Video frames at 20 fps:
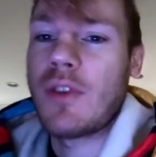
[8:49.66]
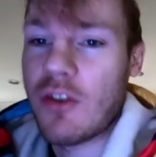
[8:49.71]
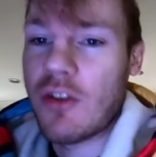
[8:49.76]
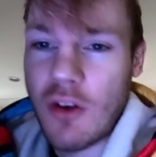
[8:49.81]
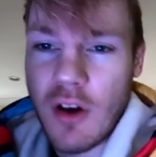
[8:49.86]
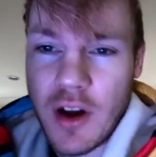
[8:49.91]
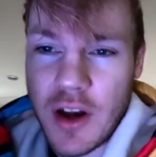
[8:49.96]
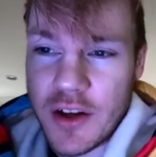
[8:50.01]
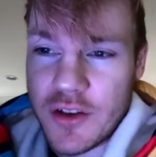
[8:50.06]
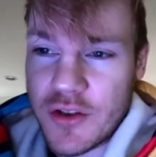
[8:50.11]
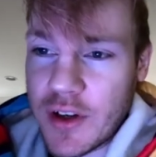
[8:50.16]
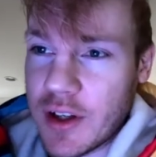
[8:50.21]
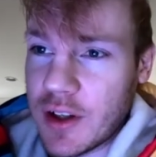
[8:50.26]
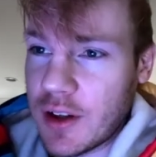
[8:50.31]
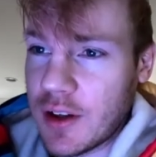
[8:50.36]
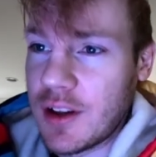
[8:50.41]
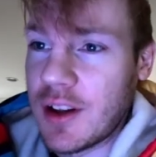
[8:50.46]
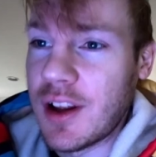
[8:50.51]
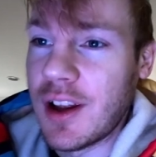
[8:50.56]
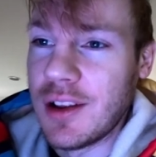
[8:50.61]
I drank a
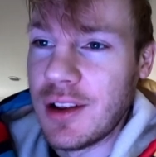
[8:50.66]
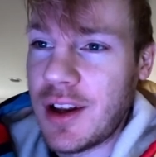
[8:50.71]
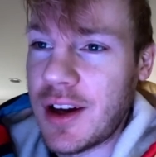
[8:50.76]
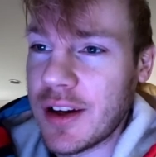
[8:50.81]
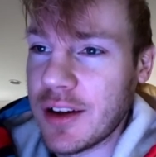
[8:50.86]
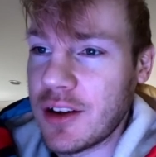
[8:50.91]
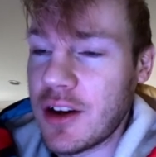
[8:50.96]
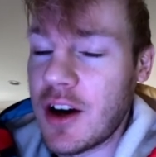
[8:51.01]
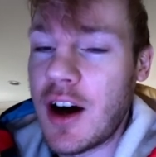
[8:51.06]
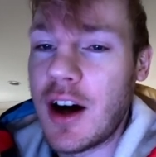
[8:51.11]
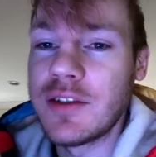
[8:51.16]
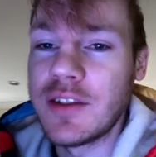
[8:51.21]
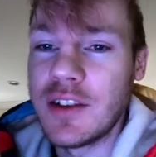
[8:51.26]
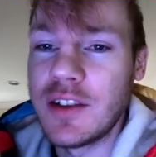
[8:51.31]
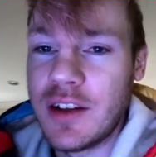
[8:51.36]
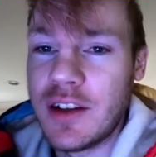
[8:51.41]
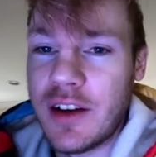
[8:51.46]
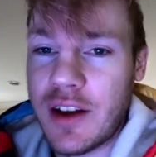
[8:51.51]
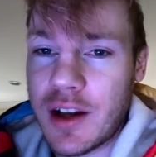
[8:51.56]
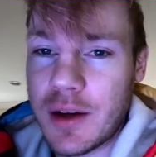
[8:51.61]
lot of coffee today.
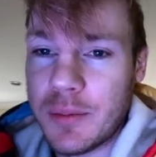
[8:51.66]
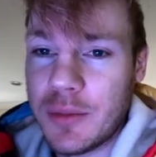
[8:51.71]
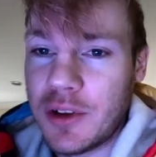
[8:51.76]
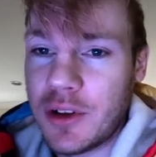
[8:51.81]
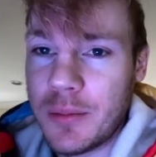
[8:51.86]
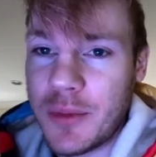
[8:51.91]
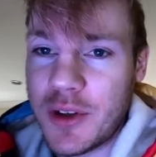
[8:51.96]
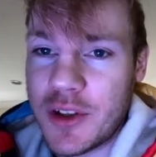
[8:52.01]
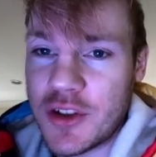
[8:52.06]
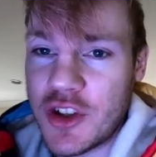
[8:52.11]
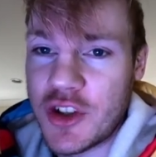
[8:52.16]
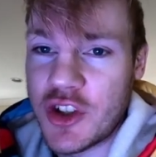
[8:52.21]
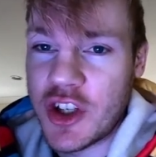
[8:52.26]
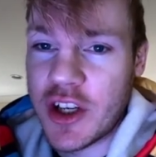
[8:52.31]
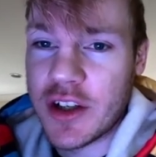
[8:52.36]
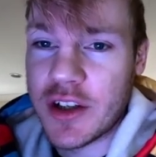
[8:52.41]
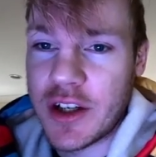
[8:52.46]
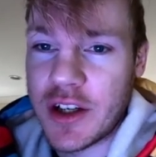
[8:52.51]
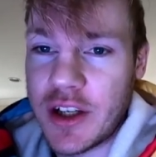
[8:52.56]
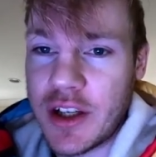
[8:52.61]
I'm a little bit
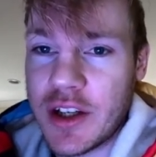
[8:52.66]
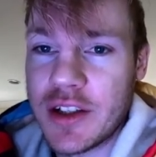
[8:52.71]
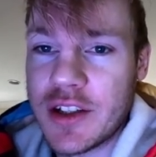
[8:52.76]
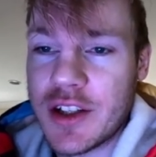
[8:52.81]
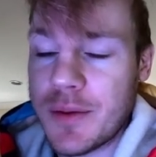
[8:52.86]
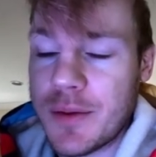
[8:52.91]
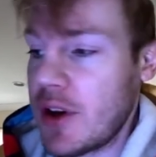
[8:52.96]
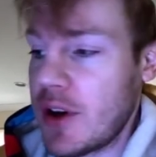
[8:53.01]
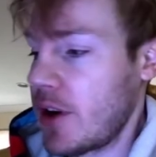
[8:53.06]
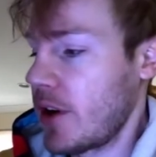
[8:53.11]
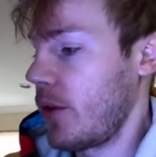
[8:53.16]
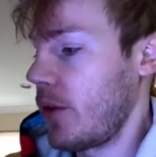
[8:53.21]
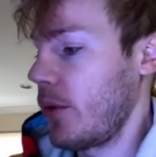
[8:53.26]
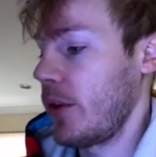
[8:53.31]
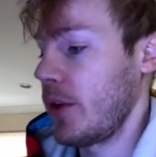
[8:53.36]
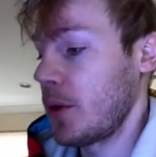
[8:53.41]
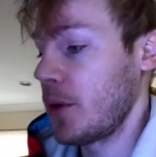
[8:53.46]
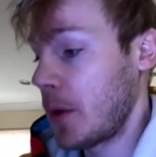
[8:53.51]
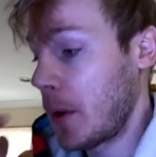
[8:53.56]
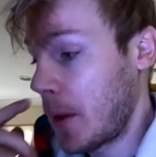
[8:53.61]
jittery, to be honest with you.
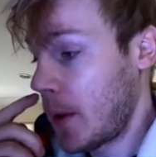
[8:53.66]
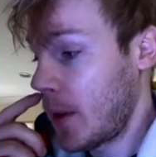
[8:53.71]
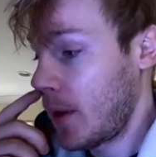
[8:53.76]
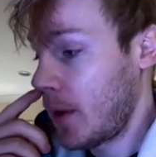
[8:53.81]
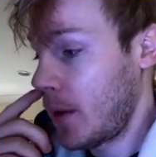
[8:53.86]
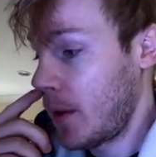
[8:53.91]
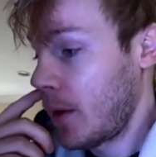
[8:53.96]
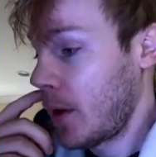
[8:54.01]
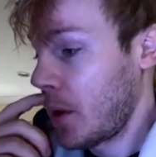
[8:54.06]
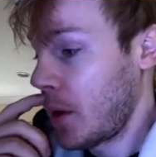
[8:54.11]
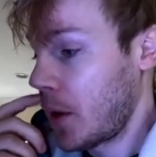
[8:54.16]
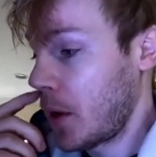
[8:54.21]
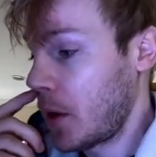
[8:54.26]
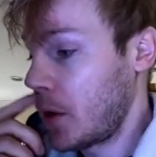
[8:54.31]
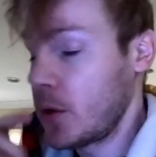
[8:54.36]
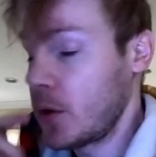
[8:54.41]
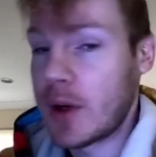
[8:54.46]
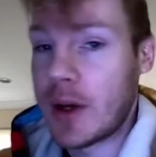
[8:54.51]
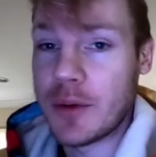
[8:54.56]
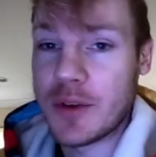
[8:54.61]
I don't know what I
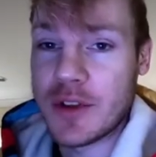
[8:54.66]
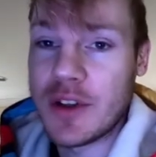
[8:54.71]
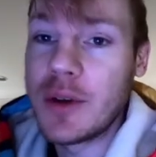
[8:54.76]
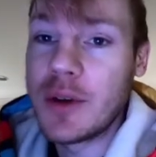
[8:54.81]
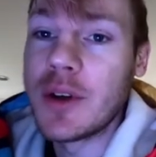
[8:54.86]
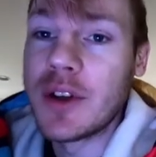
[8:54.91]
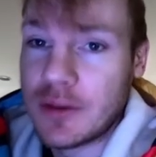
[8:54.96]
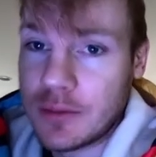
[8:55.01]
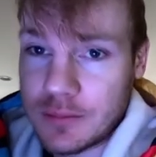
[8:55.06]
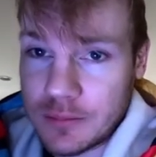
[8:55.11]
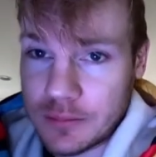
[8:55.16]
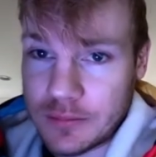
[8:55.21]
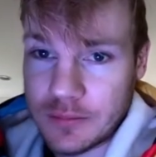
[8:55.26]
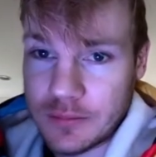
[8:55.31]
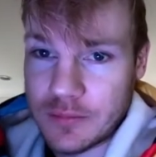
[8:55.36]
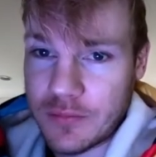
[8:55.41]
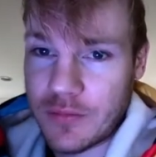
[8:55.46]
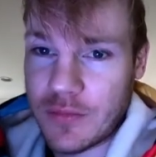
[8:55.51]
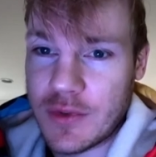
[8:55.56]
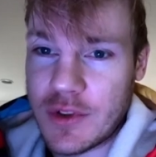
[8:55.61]
was doing.
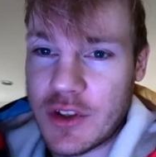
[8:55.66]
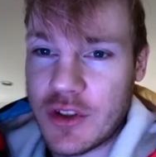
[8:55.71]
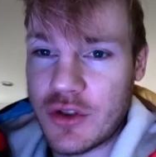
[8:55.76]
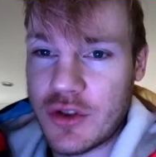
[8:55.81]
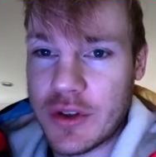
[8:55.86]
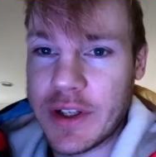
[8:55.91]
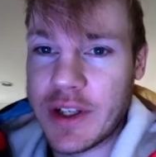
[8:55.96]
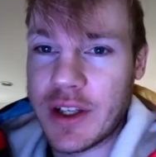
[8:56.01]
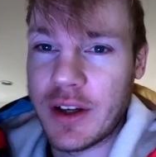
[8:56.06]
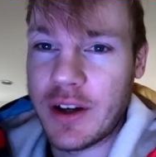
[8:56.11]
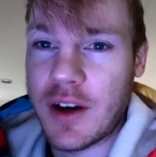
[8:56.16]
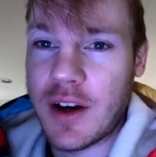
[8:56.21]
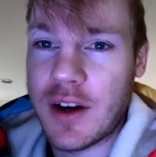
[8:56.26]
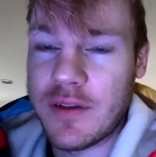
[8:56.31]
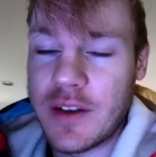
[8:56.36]
Just drinking coffee.